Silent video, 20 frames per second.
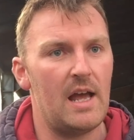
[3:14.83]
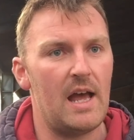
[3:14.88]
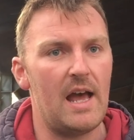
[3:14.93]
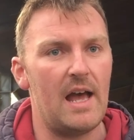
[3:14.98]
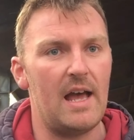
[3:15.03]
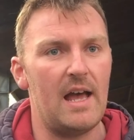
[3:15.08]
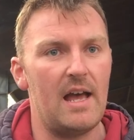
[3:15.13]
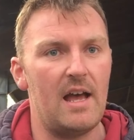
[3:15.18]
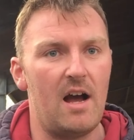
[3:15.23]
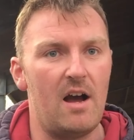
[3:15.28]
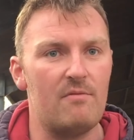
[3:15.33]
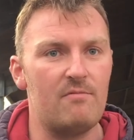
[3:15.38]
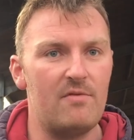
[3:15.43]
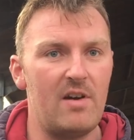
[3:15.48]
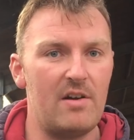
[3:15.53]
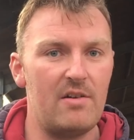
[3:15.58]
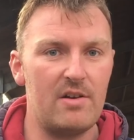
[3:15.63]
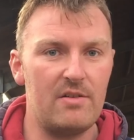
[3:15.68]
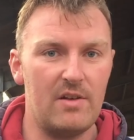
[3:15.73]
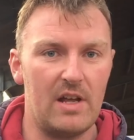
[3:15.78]
I'm
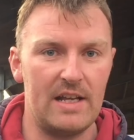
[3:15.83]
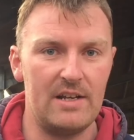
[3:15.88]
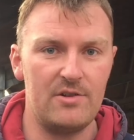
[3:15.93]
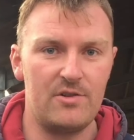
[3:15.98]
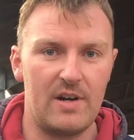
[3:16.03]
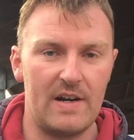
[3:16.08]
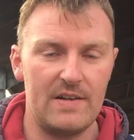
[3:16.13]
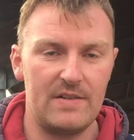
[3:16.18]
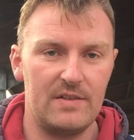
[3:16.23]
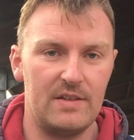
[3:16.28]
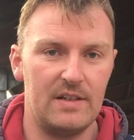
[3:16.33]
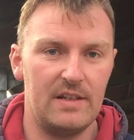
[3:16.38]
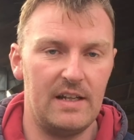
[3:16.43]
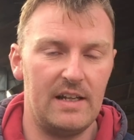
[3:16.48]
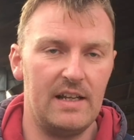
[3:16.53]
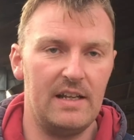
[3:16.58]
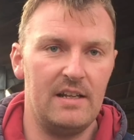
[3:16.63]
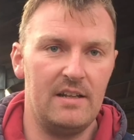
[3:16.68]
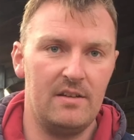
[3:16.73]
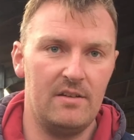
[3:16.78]
very interested
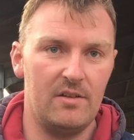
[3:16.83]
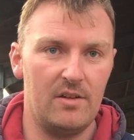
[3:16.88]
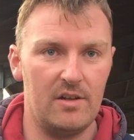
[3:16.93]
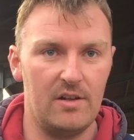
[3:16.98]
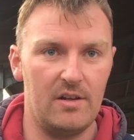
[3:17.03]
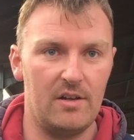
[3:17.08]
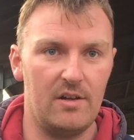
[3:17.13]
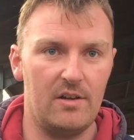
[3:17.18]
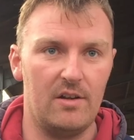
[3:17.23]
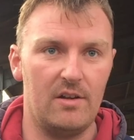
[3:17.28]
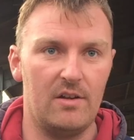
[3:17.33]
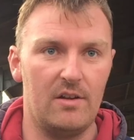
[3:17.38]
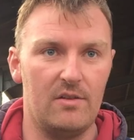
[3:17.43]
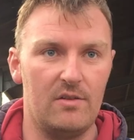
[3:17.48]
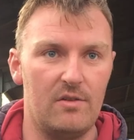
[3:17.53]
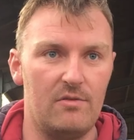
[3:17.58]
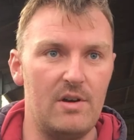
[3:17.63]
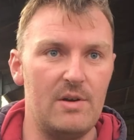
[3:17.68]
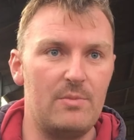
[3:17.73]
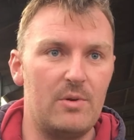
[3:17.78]
in the
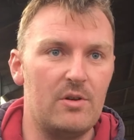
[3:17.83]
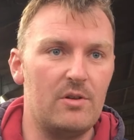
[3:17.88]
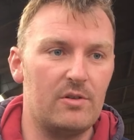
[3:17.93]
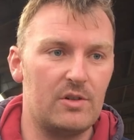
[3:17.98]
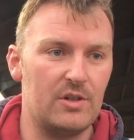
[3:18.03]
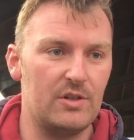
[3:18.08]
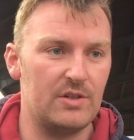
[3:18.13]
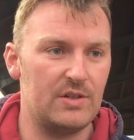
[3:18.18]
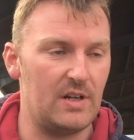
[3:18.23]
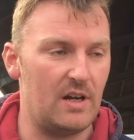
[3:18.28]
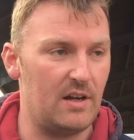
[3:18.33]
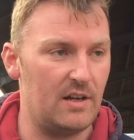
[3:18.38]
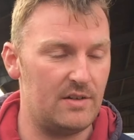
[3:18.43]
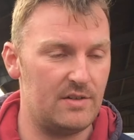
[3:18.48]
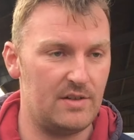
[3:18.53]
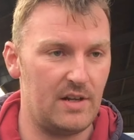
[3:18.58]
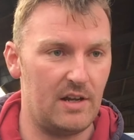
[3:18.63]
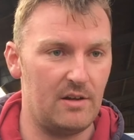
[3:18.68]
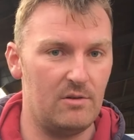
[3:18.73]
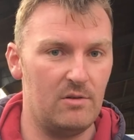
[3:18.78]
reproduction side.
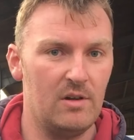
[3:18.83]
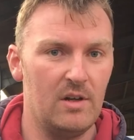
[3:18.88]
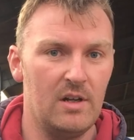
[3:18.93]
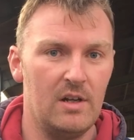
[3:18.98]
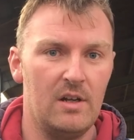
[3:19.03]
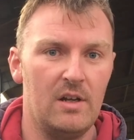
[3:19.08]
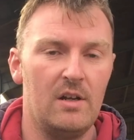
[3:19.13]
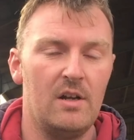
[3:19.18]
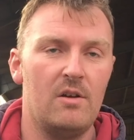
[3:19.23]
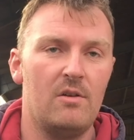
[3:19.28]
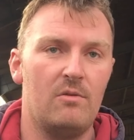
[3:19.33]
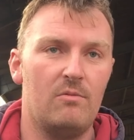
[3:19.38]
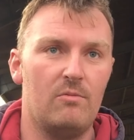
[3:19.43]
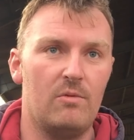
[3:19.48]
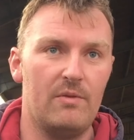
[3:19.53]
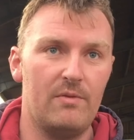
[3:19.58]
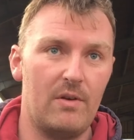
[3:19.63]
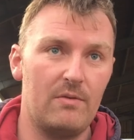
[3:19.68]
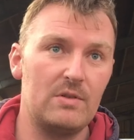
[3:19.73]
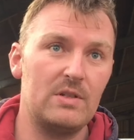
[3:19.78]
So
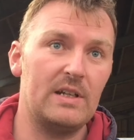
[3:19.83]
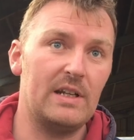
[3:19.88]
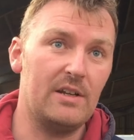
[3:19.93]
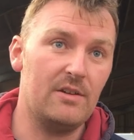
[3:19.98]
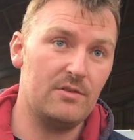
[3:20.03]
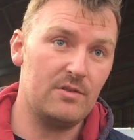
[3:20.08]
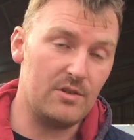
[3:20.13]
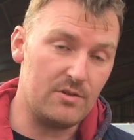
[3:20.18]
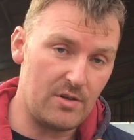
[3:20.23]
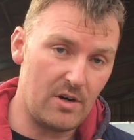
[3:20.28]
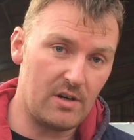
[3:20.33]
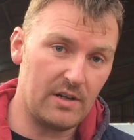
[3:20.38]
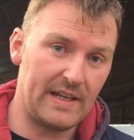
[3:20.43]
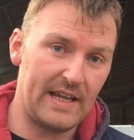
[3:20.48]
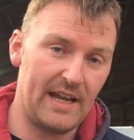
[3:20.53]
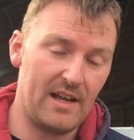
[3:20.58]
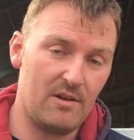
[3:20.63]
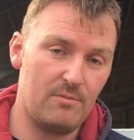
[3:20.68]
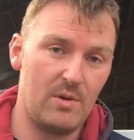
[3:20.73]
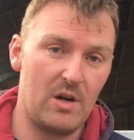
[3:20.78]
we've obviously used the dry
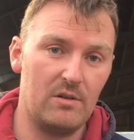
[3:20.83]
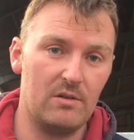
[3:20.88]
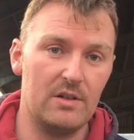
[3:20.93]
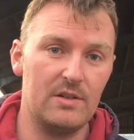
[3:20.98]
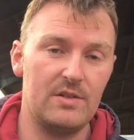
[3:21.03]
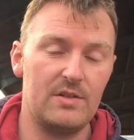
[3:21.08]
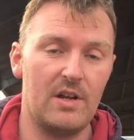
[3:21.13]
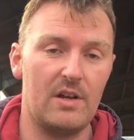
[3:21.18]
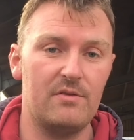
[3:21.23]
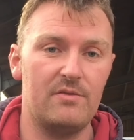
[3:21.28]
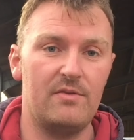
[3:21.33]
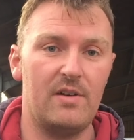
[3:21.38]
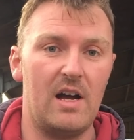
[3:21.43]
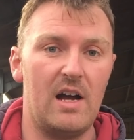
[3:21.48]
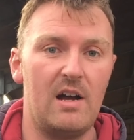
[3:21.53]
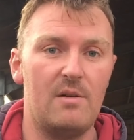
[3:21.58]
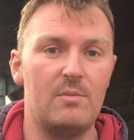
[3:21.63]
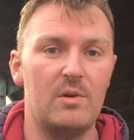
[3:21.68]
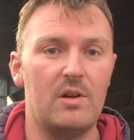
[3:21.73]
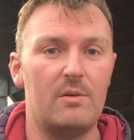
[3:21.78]
cow bolus so
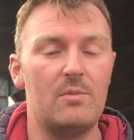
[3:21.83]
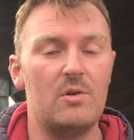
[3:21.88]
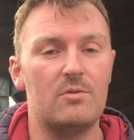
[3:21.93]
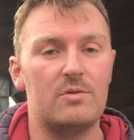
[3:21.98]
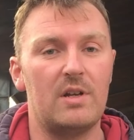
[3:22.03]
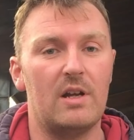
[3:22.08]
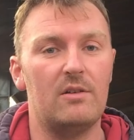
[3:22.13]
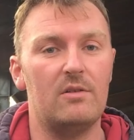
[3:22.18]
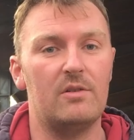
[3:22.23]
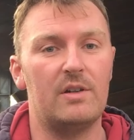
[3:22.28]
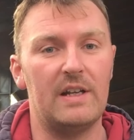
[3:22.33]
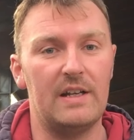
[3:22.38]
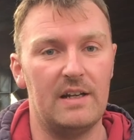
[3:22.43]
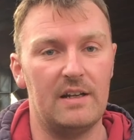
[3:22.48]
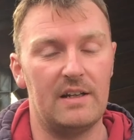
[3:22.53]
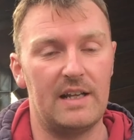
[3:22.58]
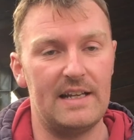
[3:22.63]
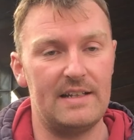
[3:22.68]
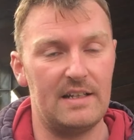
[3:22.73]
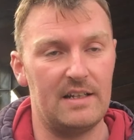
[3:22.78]
far, but I'm also looking
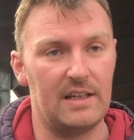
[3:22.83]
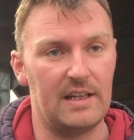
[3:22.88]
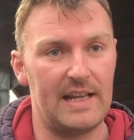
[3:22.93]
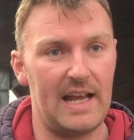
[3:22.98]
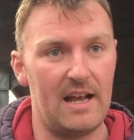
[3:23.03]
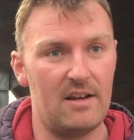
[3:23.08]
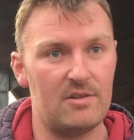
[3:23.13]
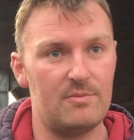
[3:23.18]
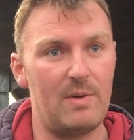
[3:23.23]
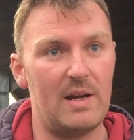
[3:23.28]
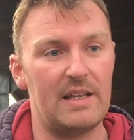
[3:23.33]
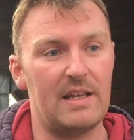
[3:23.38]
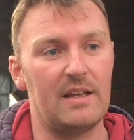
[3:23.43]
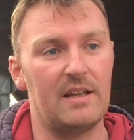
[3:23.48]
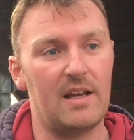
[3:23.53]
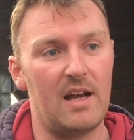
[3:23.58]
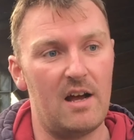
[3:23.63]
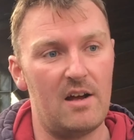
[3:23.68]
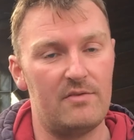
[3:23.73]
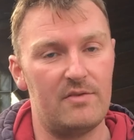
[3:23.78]
at getting the cows back in
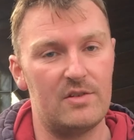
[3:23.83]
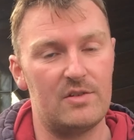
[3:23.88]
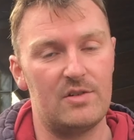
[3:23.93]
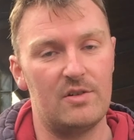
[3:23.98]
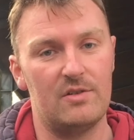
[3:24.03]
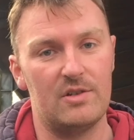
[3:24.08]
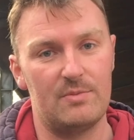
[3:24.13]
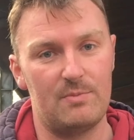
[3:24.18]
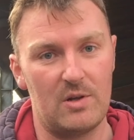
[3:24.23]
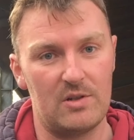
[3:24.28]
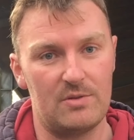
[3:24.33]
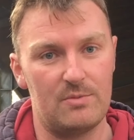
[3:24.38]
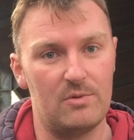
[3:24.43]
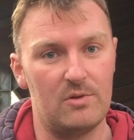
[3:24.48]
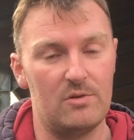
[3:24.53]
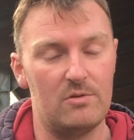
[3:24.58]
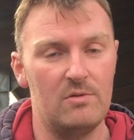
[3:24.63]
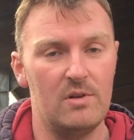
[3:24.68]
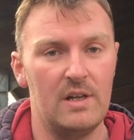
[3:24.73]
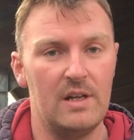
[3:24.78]
calf as soon as
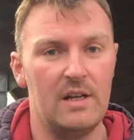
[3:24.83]
possible